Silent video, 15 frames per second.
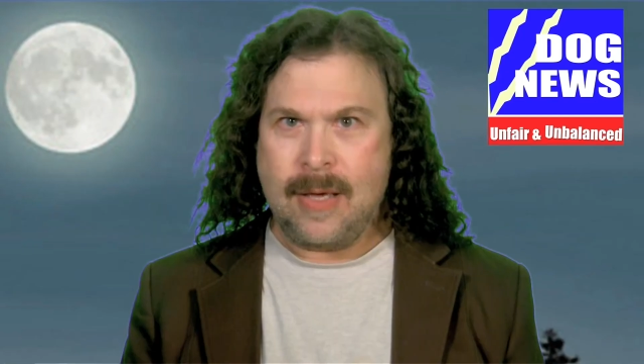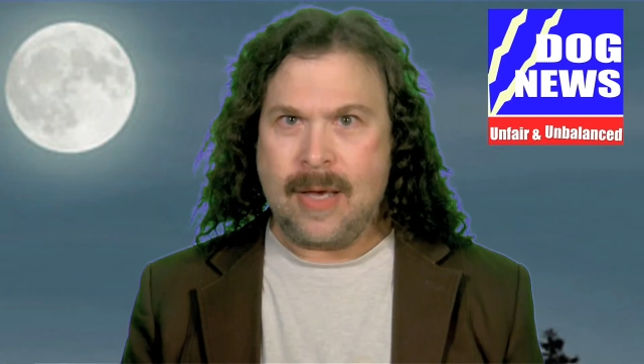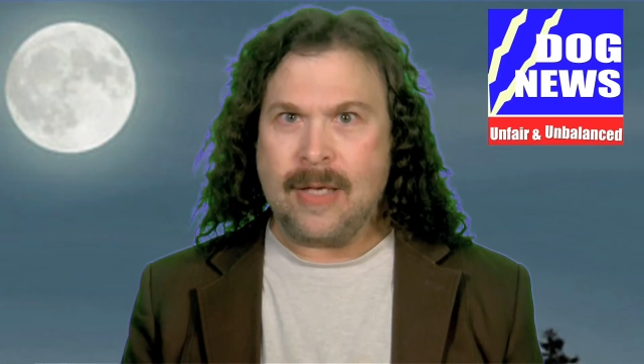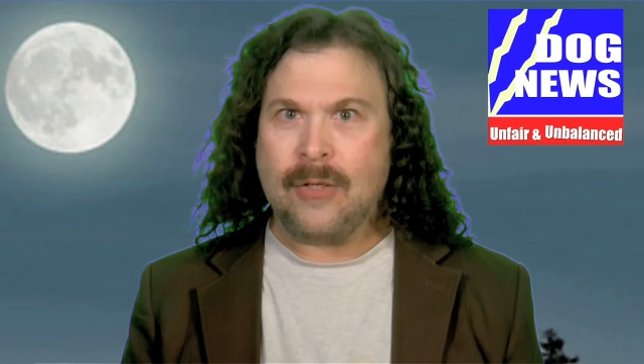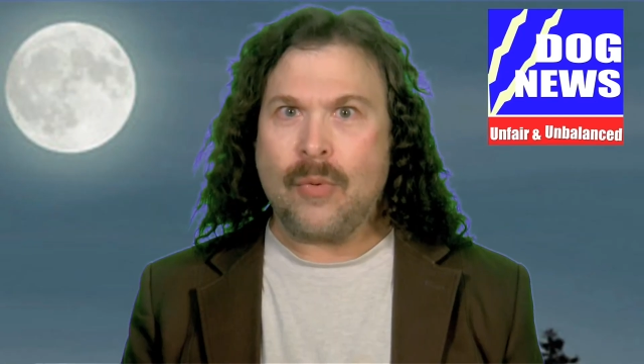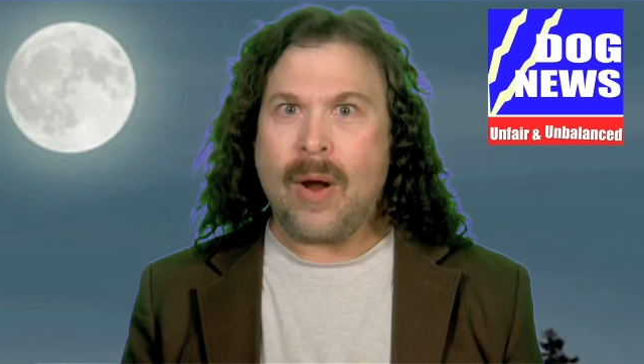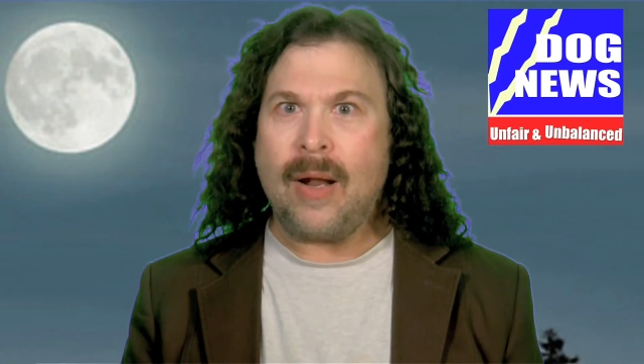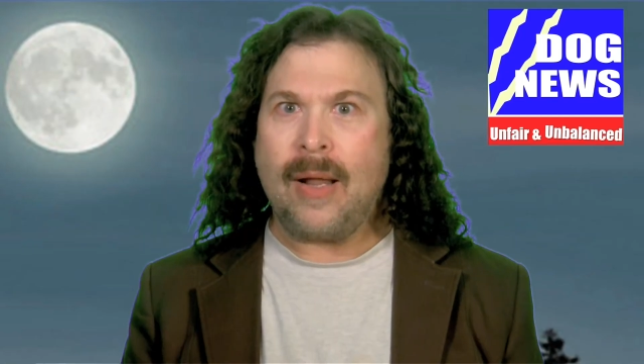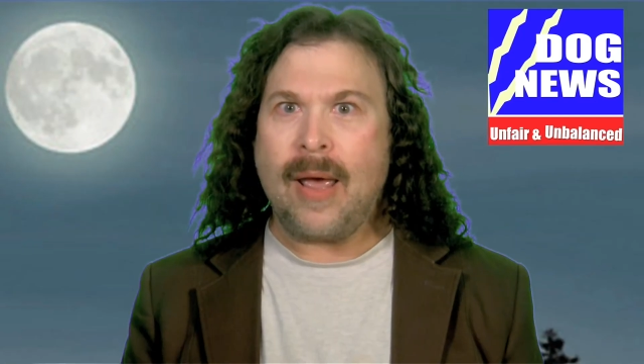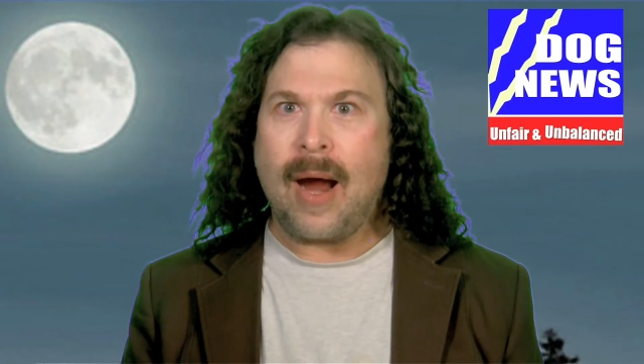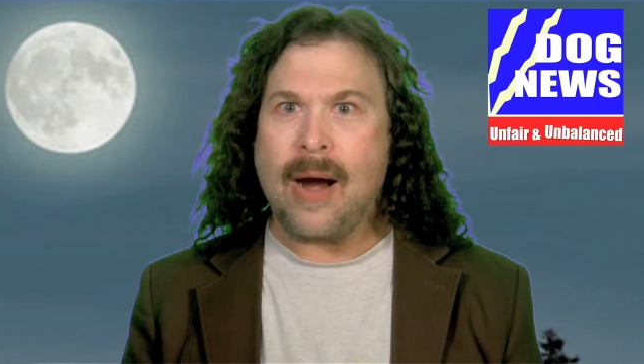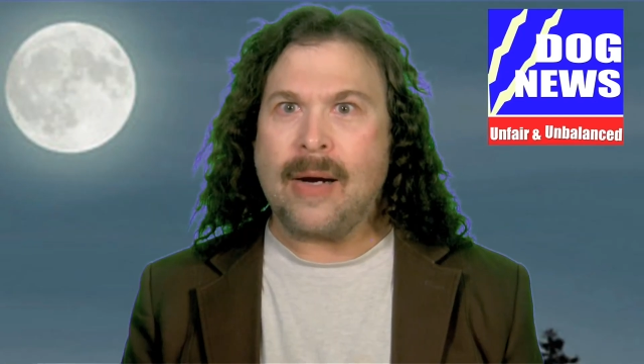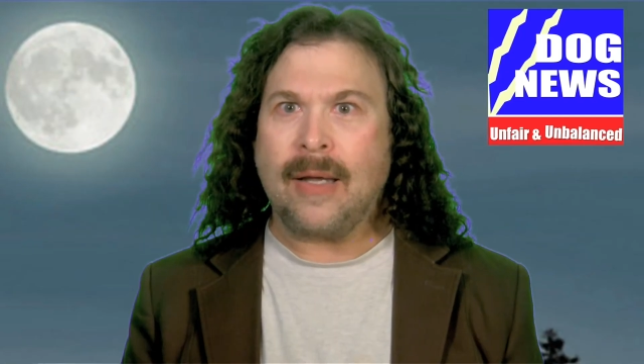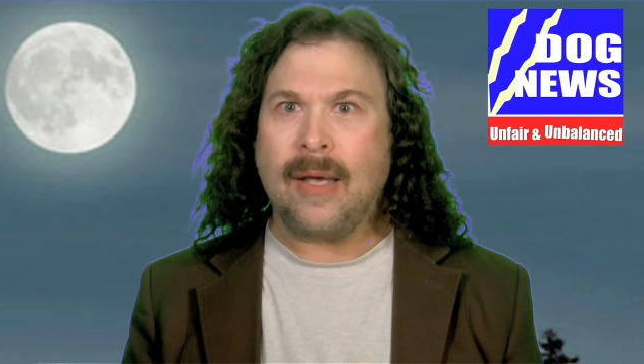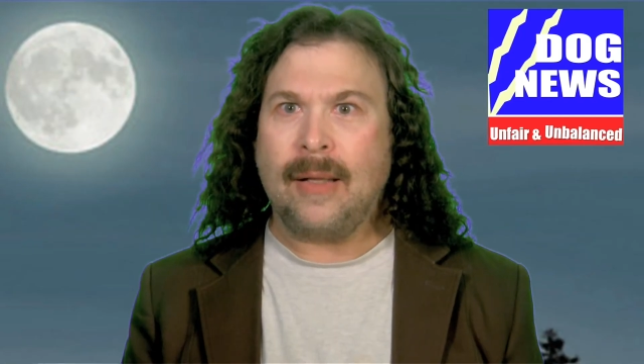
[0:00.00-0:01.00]
The Israeli
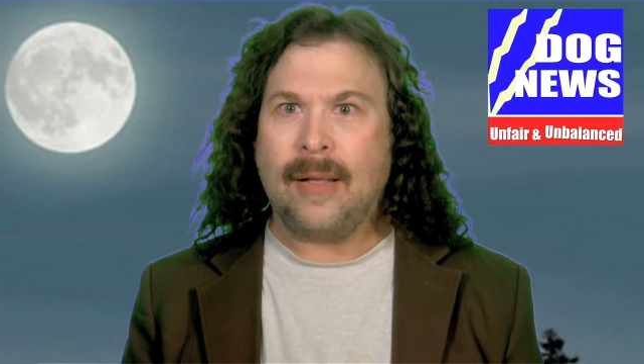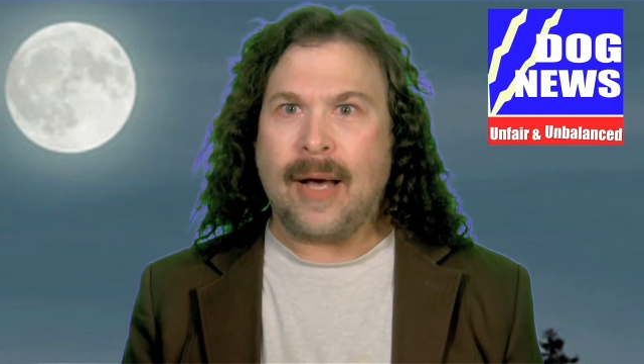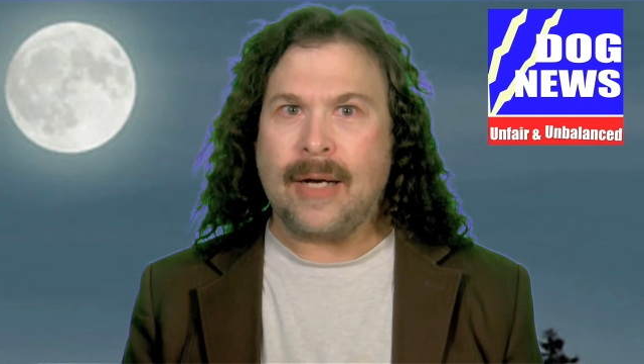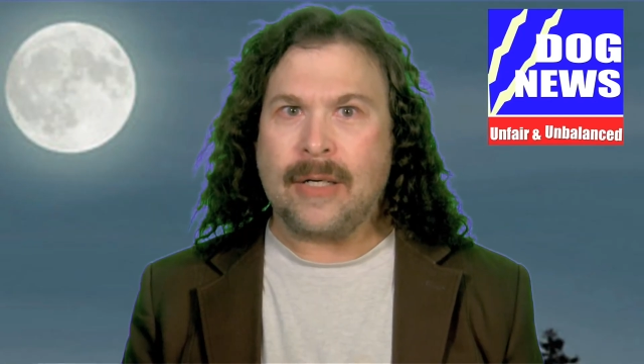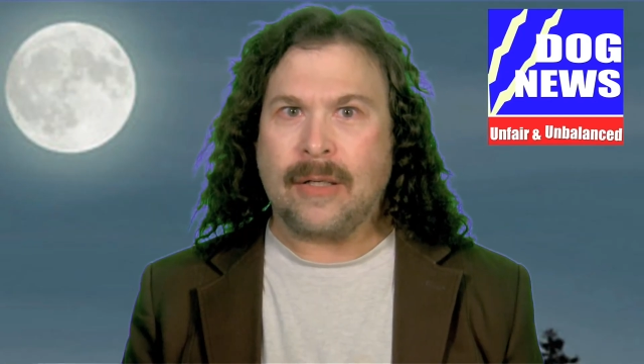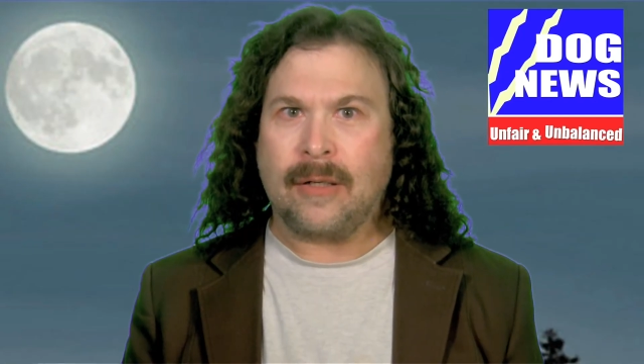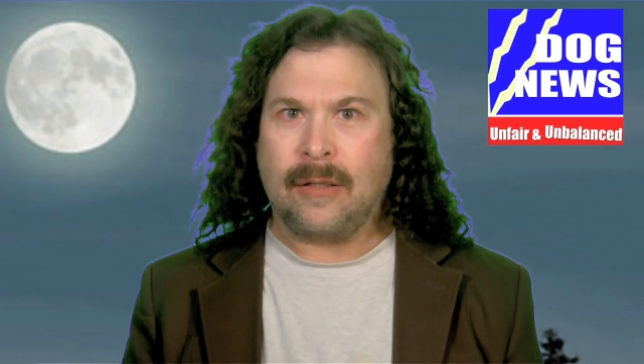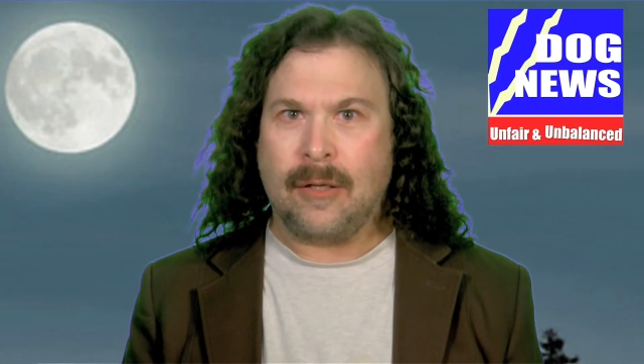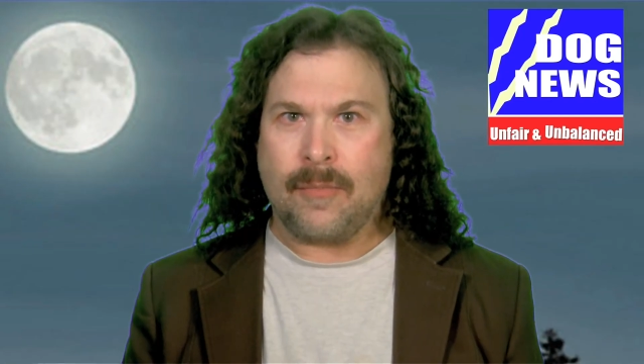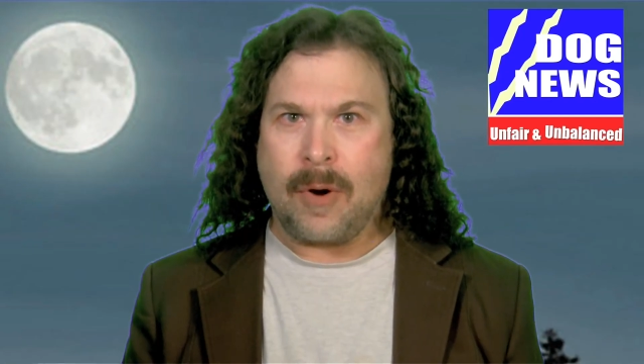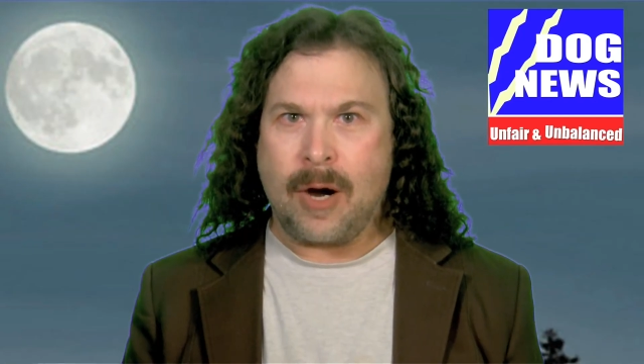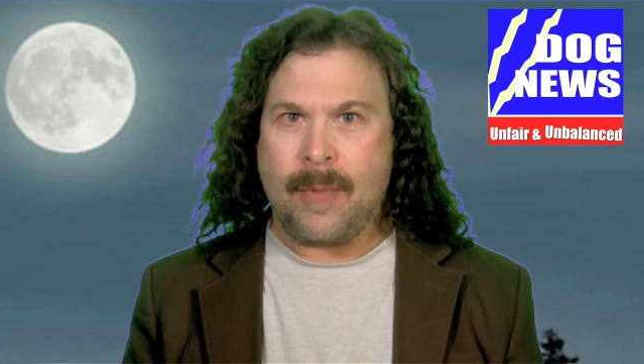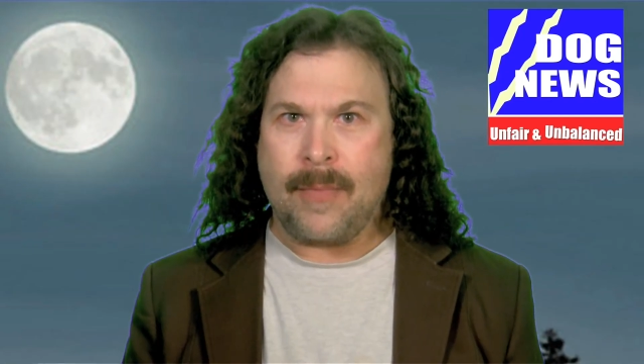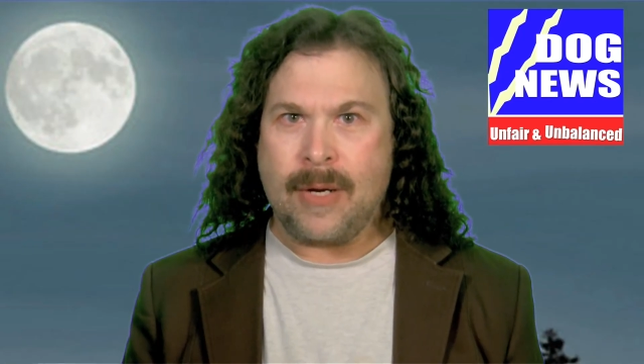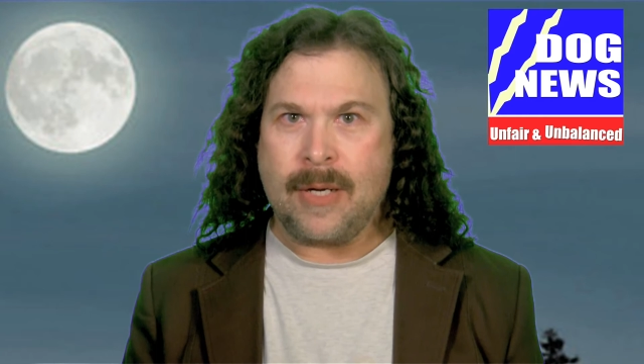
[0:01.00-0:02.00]
Archaeological
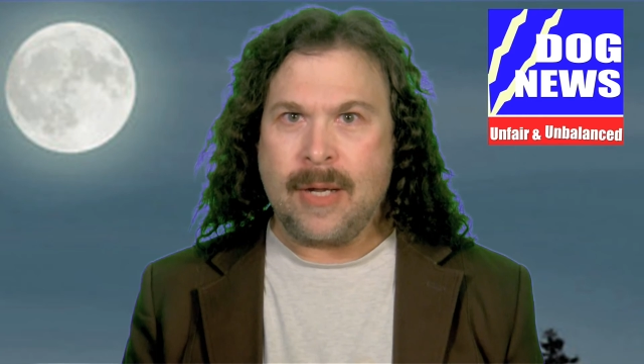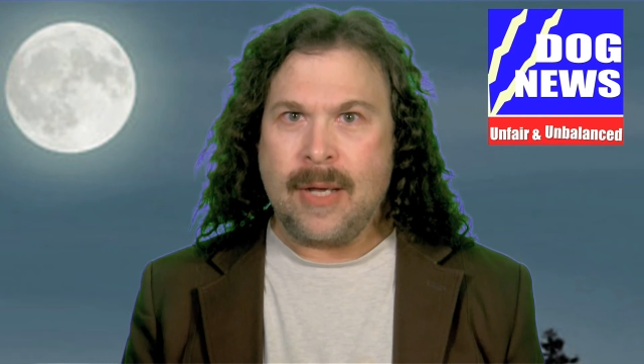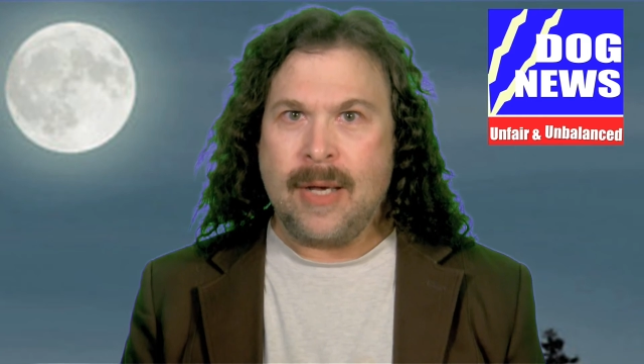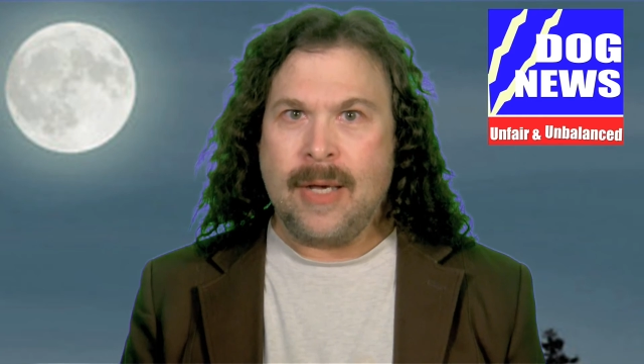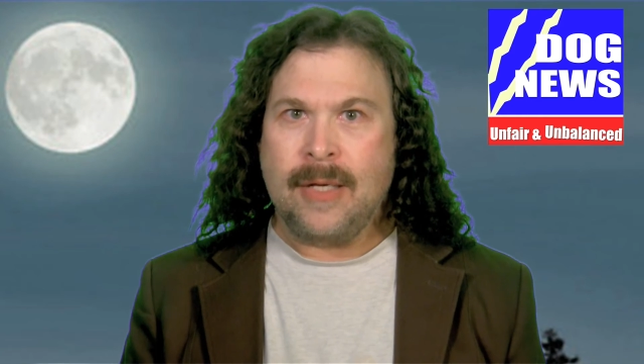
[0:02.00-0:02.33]
Department